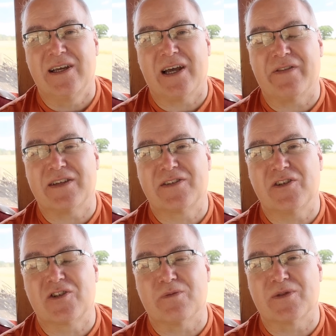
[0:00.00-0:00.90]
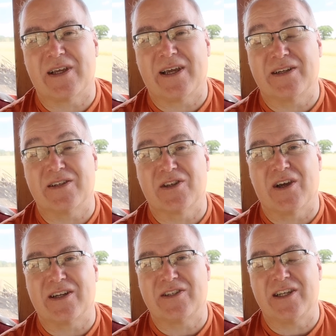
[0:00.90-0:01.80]
and their systems and
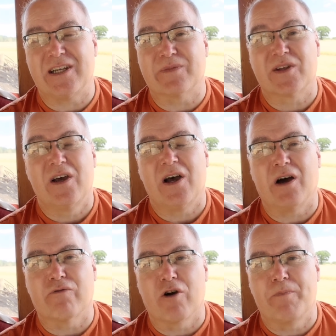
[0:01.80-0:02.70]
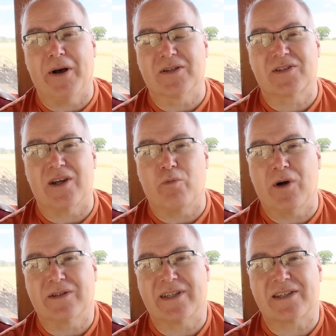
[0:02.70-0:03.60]
design teams are robust and
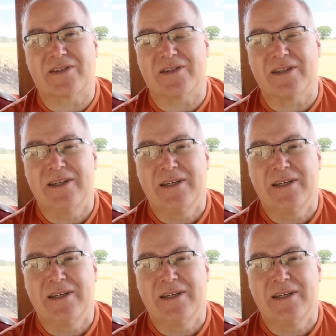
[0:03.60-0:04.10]
well tested.